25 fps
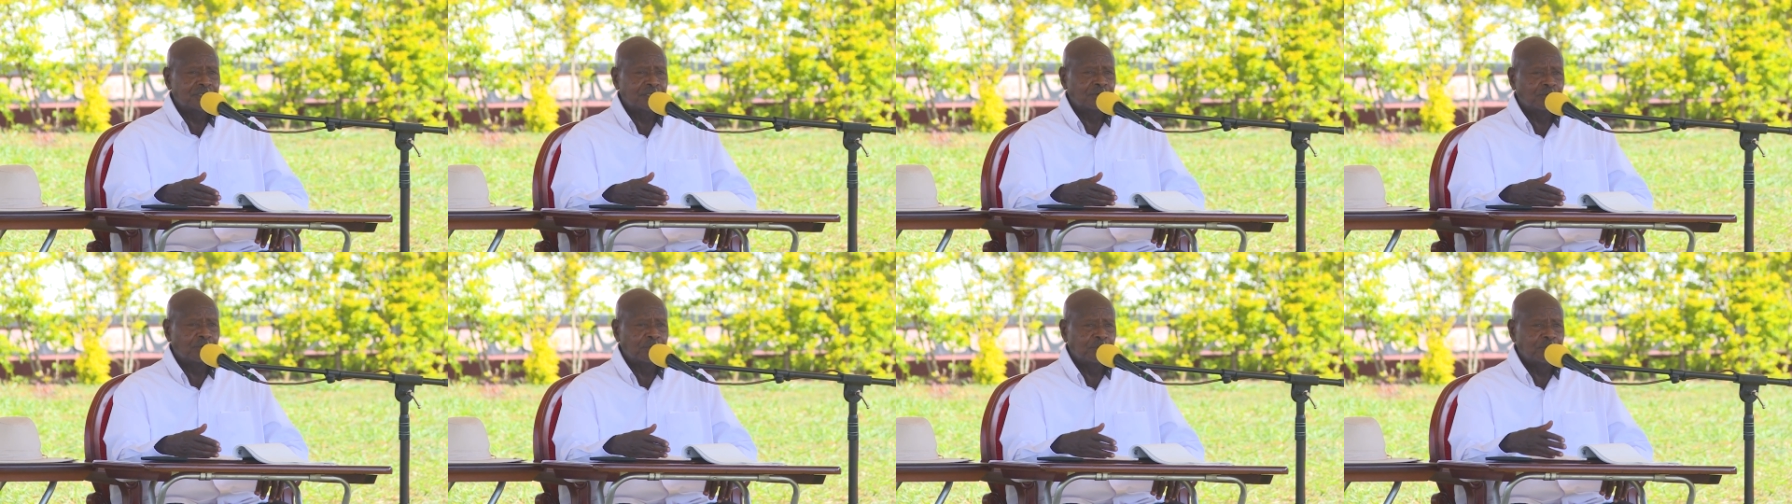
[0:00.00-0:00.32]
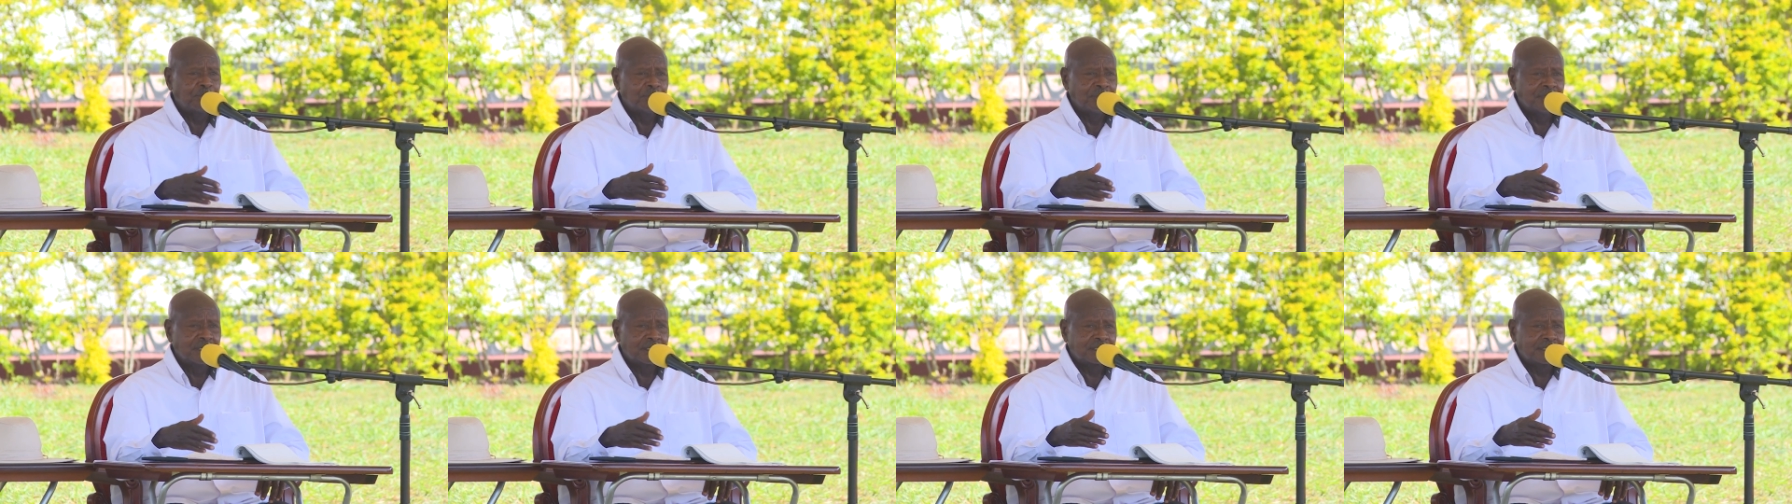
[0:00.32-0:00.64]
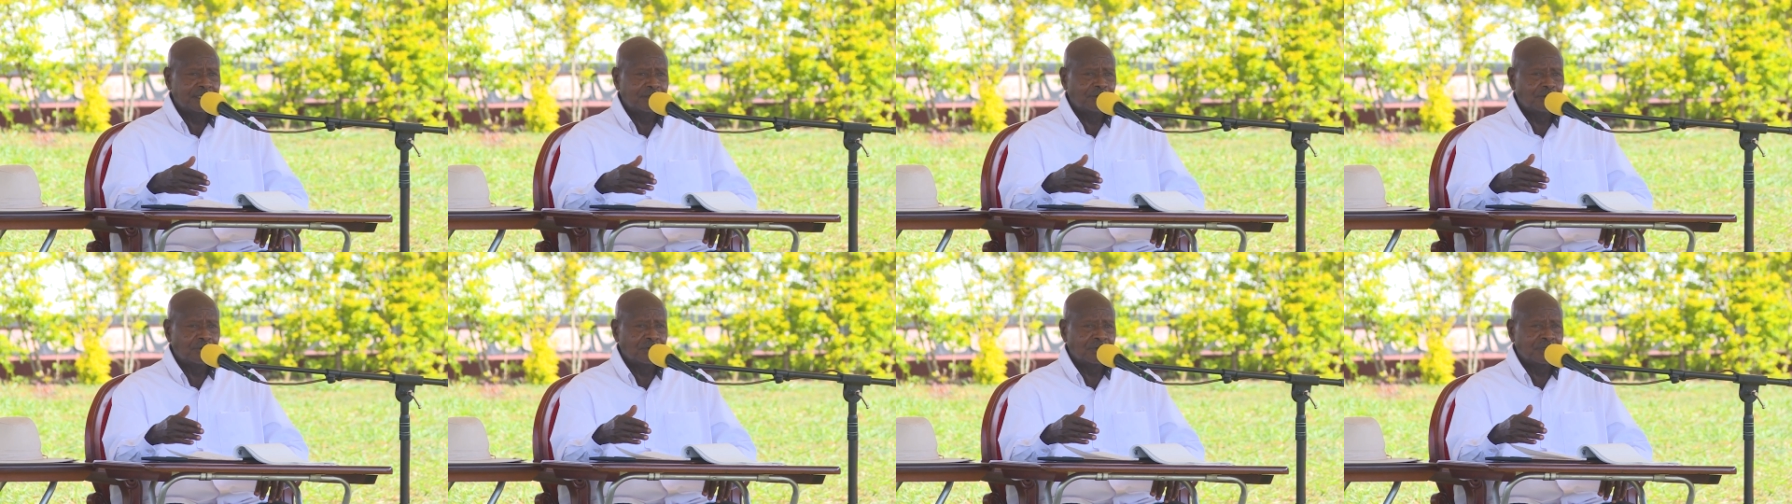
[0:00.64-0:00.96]
equipment
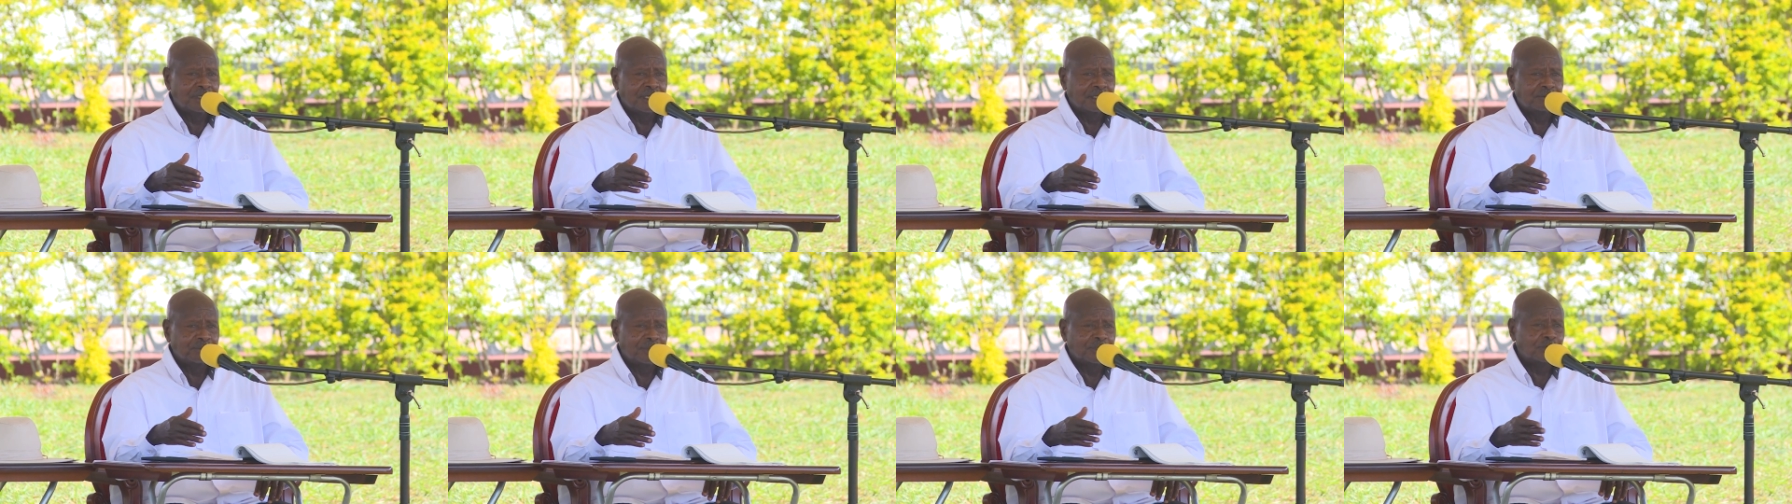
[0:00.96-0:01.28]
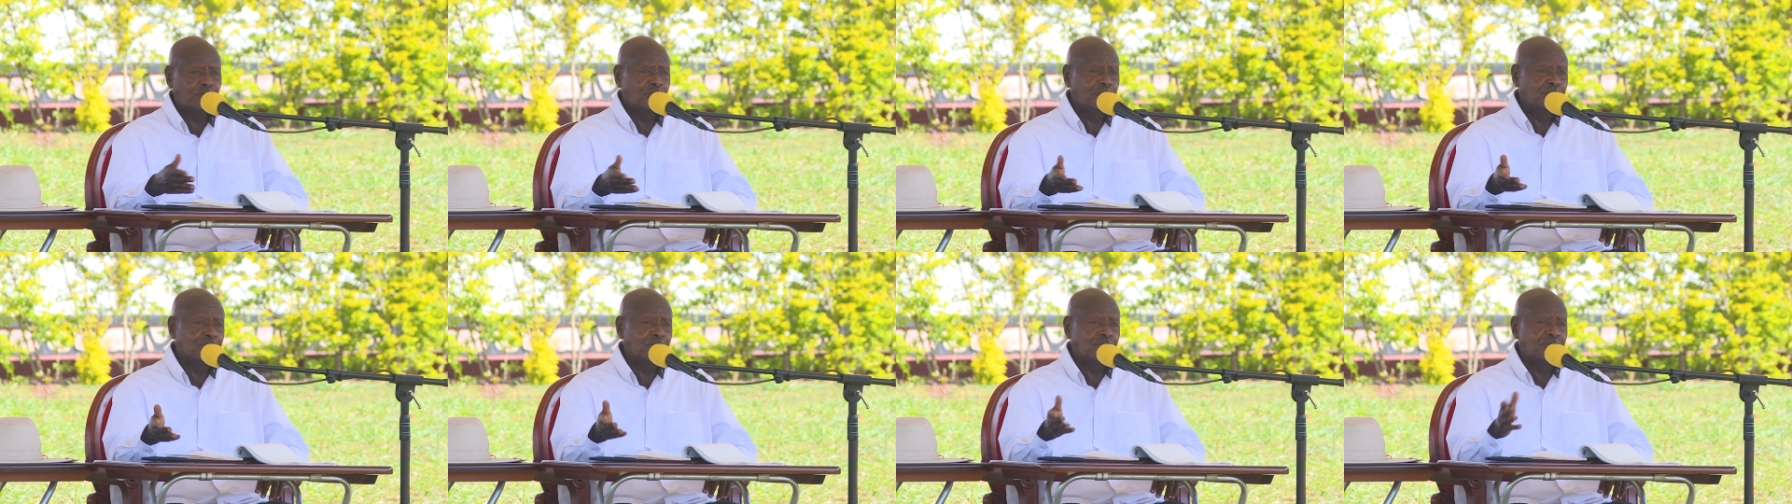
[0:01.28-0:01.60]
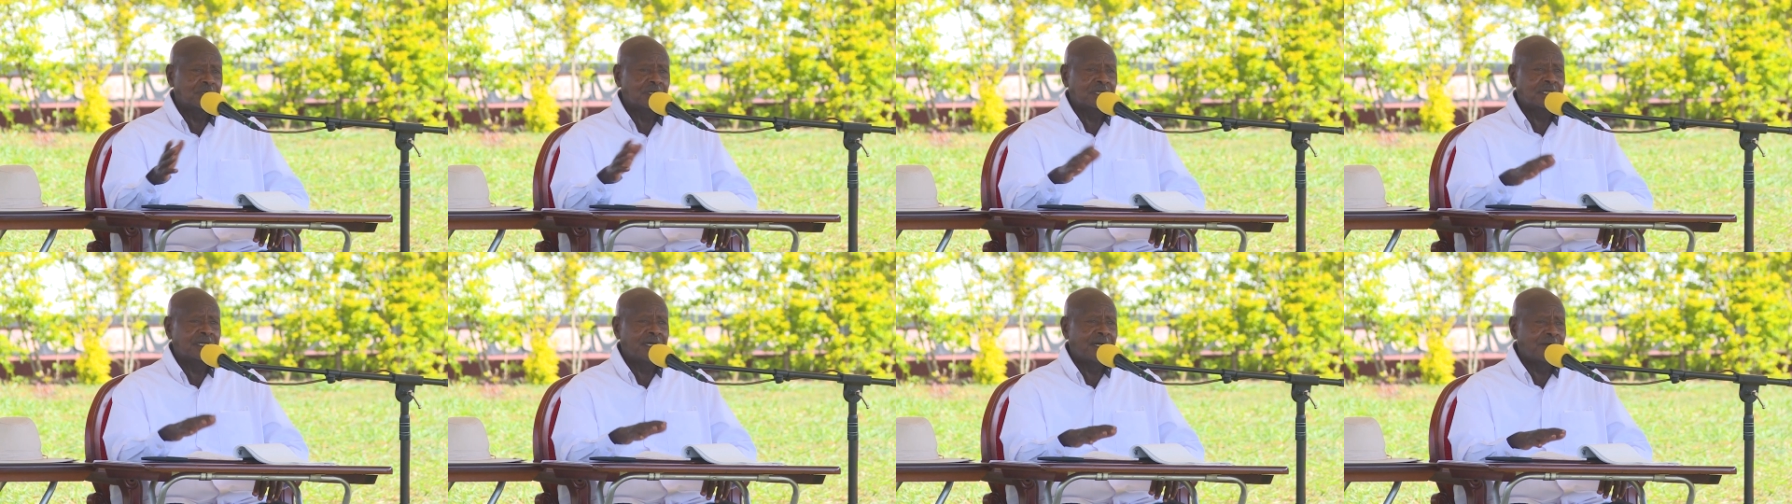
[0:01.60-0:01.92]
and all that, but also
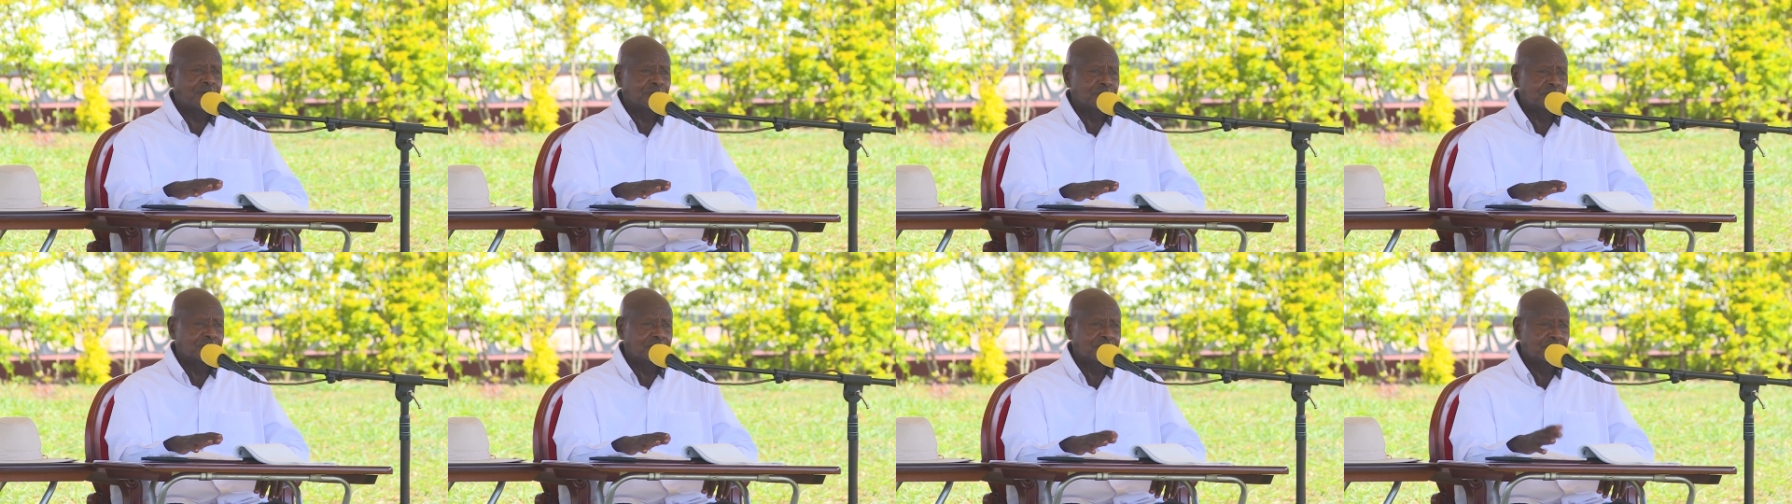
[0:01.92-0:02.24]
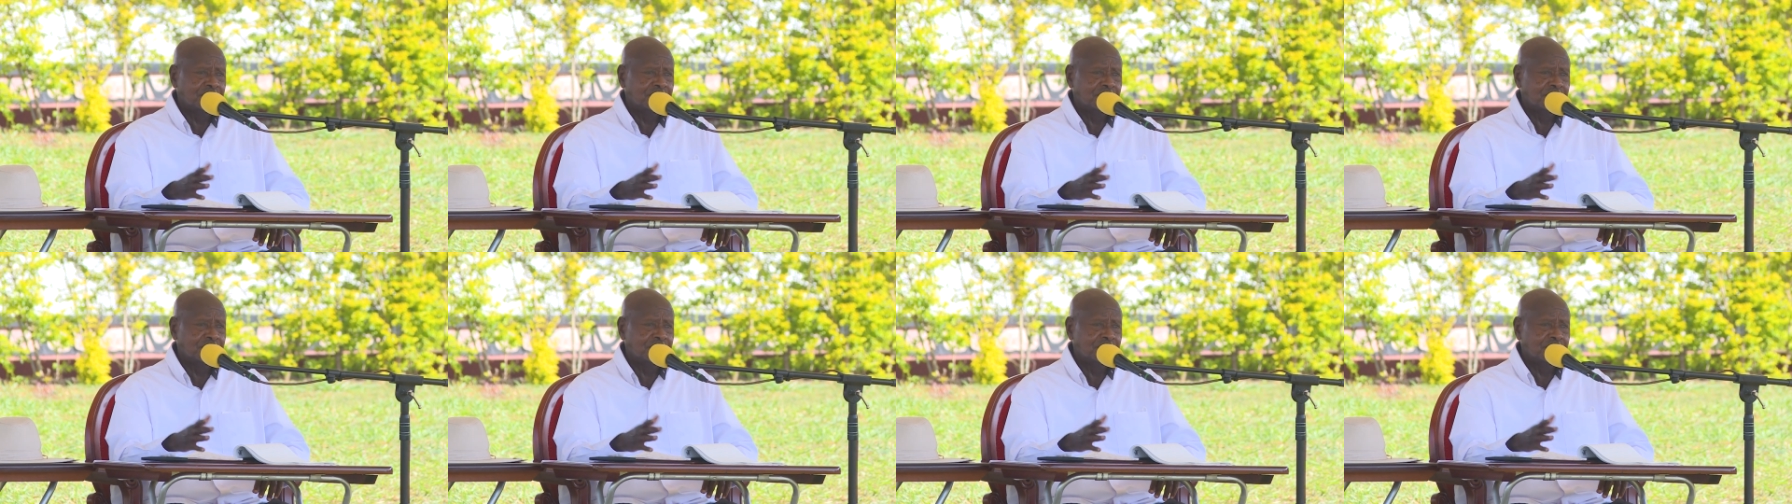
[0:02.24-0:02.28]
the cows.